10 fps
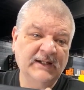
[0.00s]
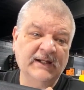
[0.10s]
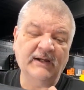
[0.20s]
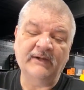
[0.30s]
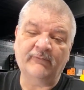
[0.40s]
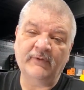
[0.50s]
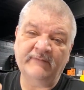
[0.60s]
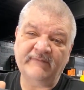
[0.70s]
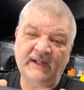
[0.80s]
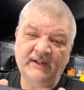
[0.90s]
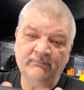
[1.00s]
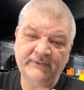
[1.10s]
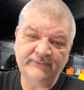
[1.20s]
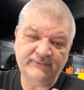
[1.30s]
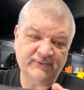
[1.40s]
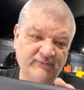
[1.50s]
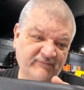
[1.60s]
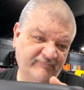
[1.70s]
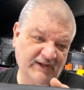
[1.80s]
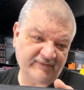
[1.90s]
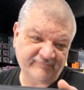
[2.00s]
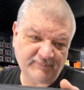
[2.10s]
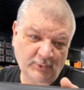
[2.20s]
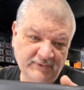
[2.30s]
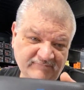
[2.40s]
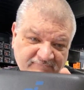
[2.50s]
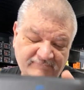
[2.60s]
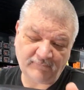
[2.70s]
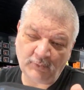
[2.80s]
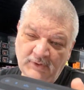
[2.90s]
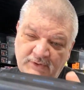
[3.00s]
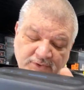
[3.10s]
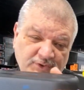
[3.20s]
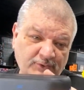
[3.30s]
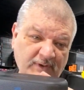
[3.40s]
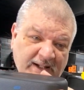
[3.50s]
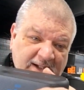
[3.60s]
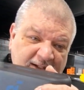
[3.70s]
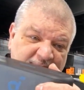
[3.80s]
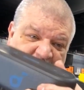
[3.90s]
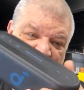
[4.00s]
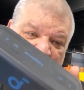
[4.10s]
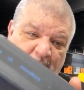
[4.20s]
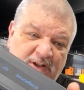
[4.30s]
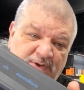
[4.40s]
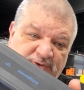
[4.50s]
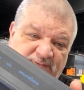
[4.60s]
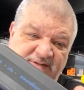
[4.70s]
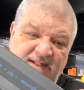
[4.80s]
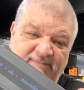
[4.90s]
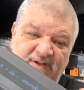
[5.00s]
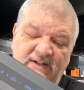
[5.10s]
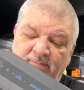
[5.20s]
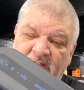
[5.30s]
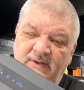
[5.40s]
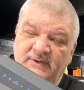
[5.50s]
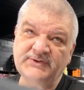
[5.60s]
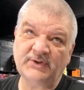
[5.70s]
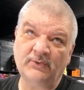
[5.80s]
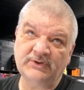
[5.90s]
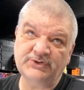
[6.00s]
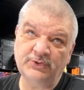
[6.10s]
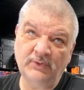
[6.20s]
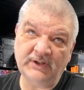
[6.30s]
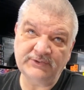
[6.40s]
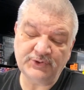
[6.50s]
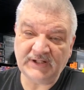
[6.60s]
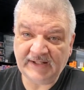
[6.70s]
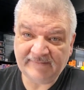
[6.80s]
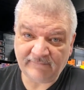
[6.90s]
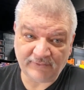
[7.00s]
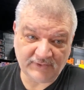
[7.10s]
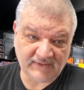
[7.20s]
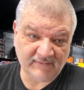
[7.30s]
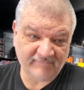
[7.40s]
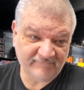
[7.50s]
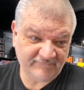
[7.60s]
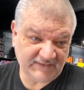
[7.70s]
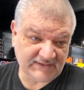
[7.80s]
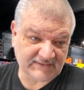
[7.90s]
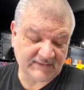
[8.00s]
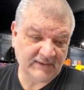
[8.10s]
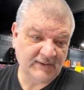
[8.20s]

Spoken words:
It runs on Bluetooth 5.4. You have a range of 70 meters or 230 feet.